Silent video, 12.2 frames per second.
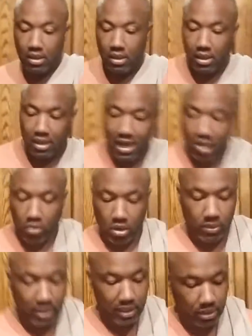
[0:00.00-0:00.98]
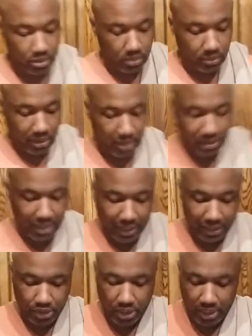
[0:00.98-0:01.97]
And now all we're going to do, we're going to take
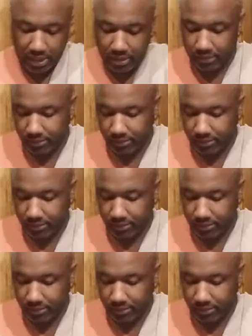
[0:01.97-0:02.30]
our chicken